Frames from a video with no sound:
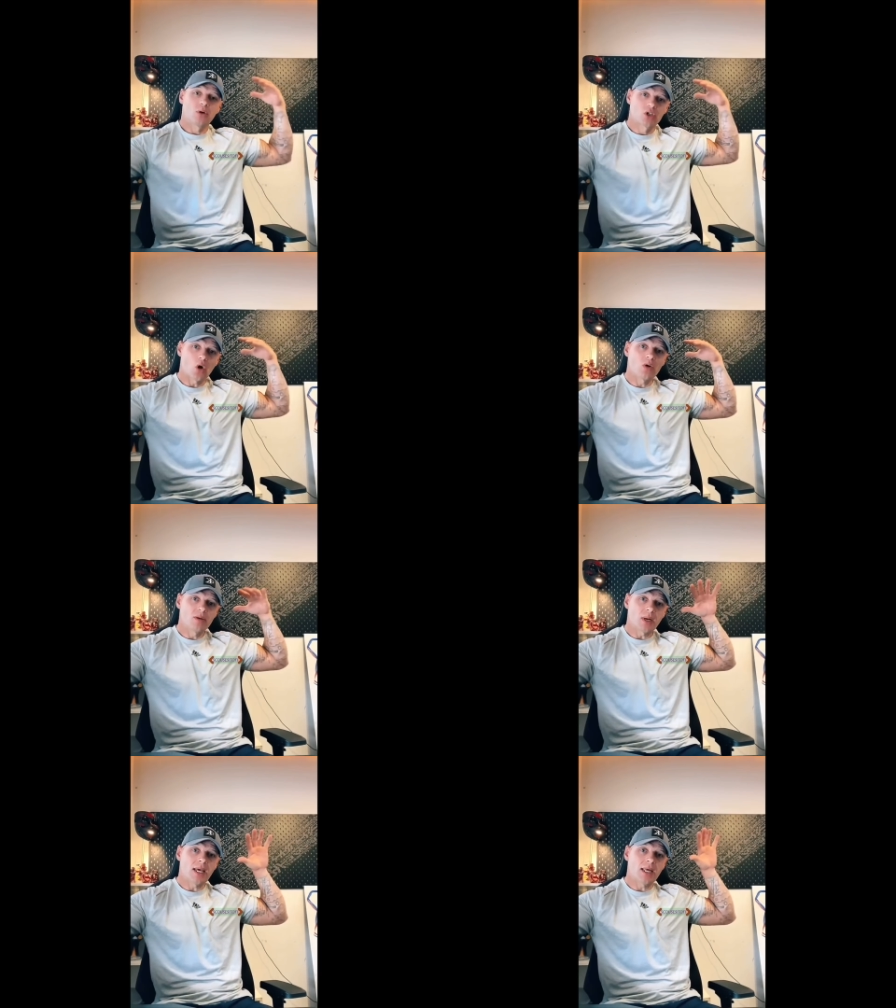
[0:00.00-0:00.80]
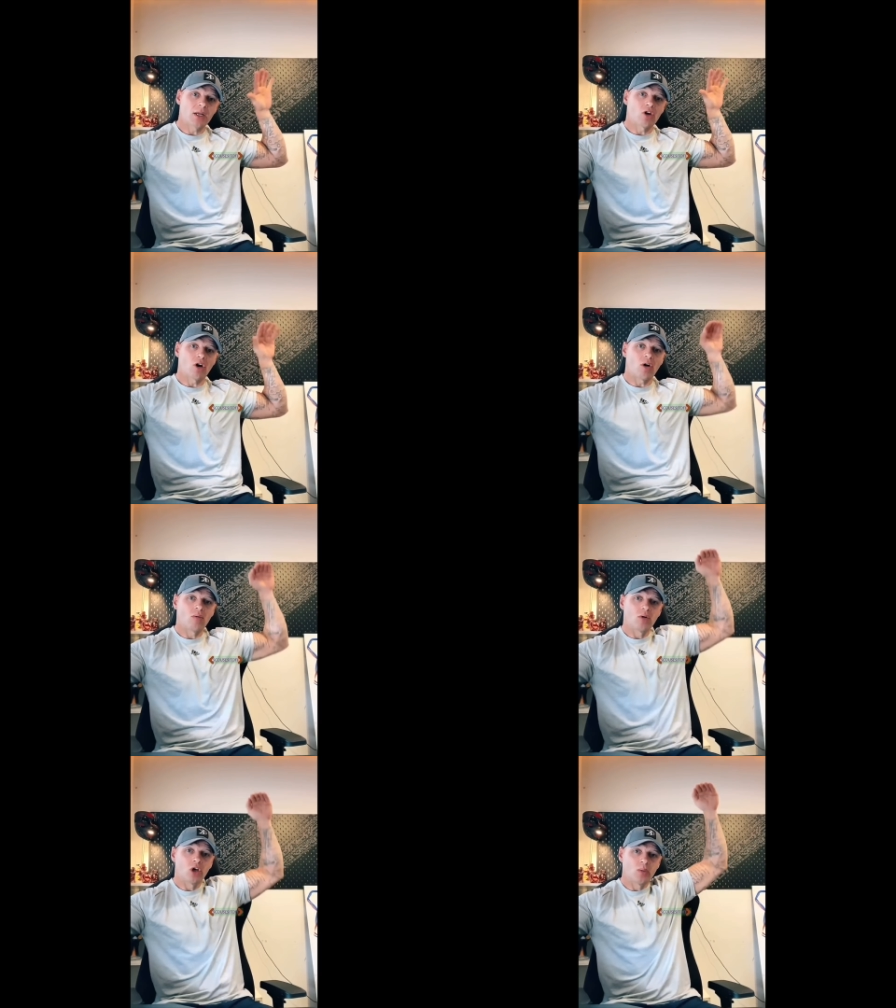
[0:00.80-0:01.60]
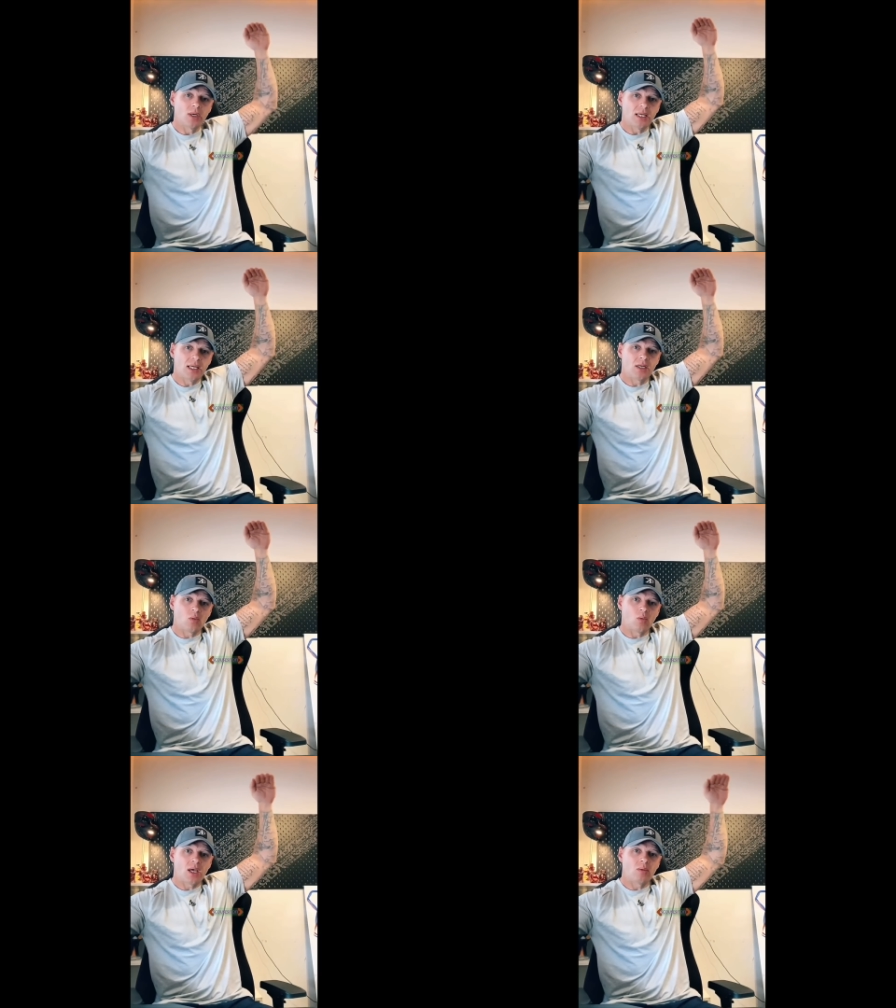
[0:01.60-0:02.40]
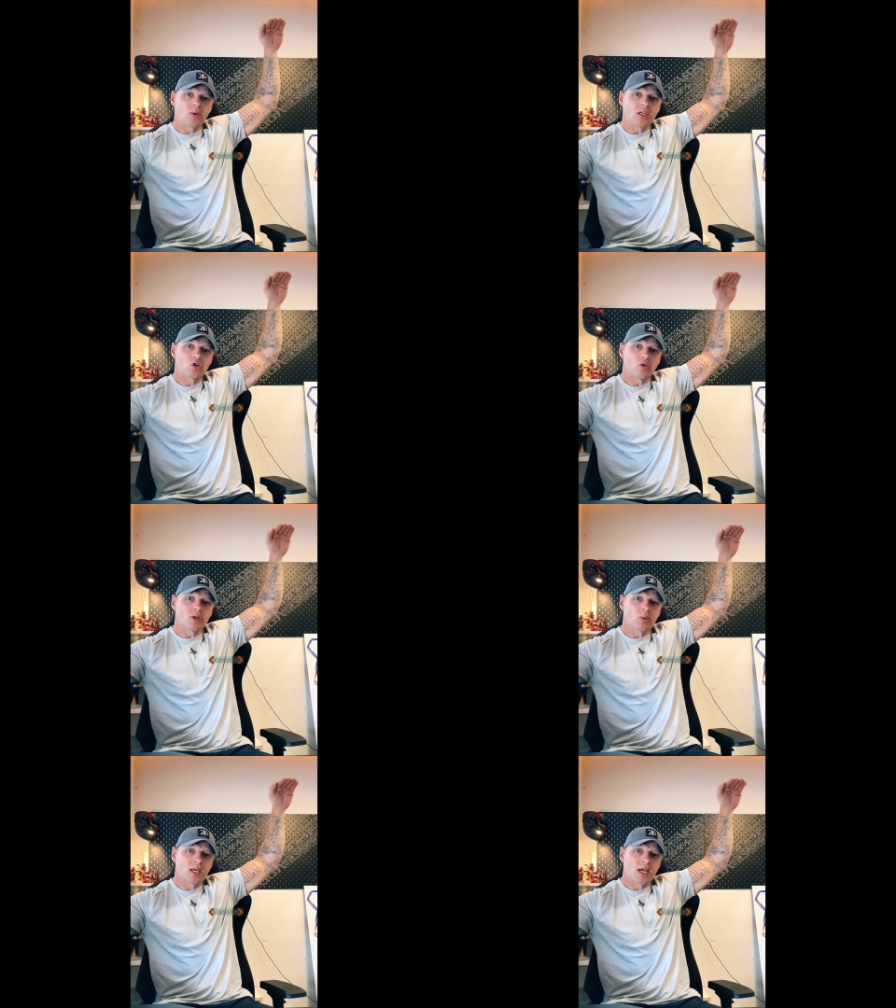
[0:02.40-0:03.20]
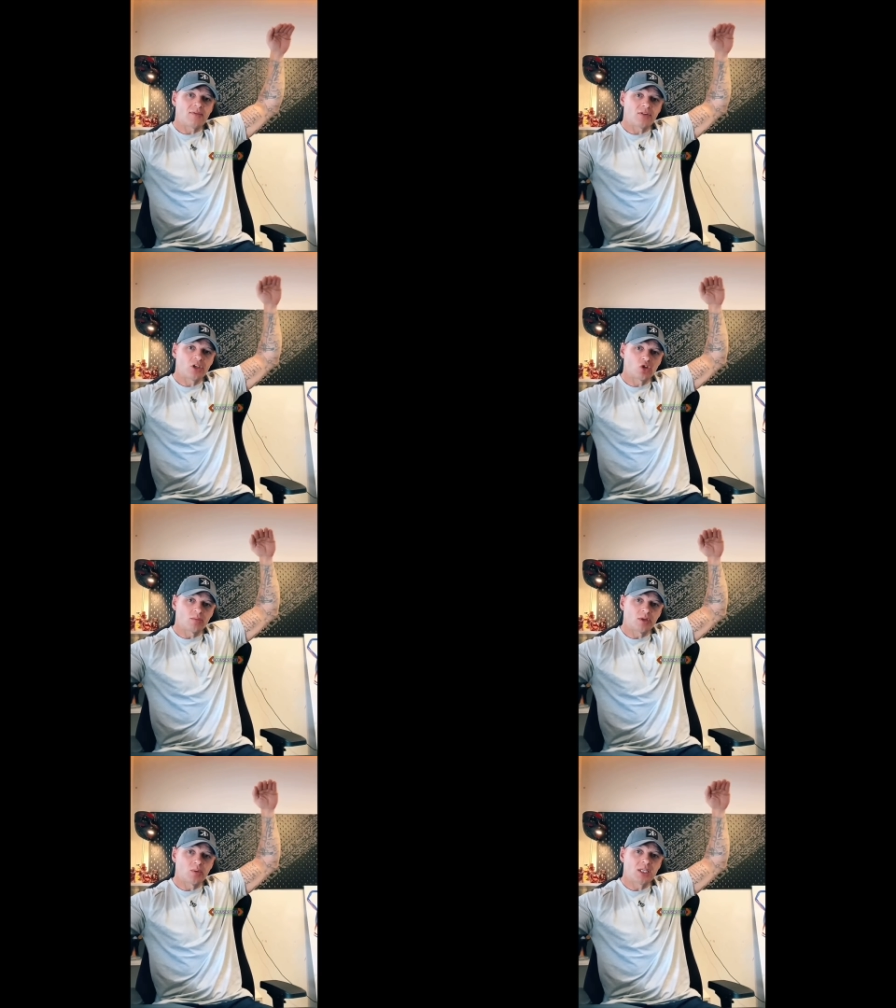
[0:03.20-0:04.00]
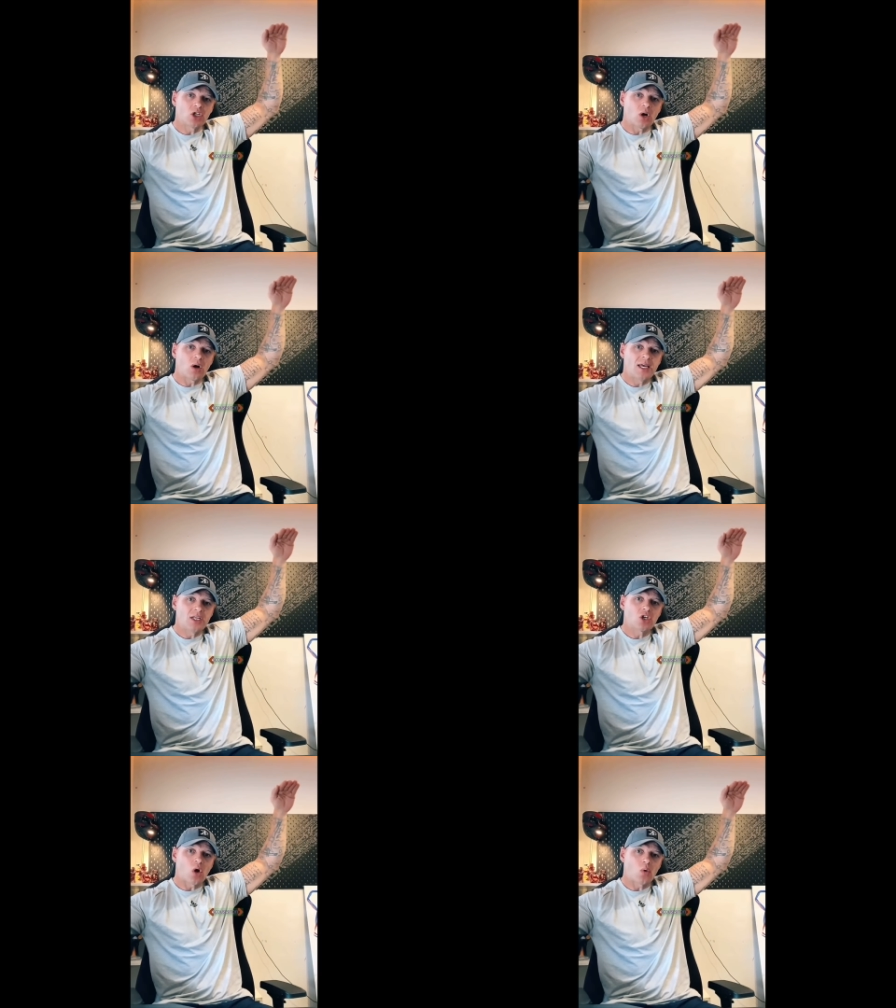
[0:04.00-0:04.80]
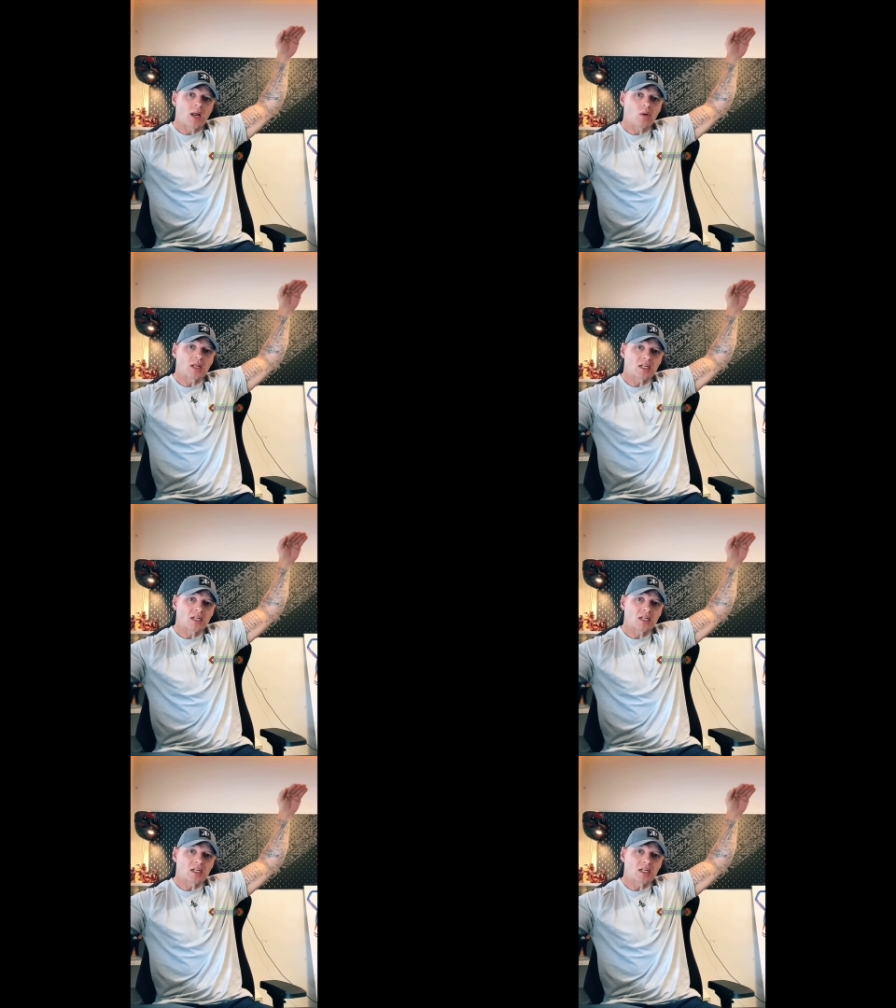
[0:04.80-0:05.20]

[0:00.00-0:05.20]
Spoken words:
But Tony Blair and co, who were leading the way with your WEF and your WHO now,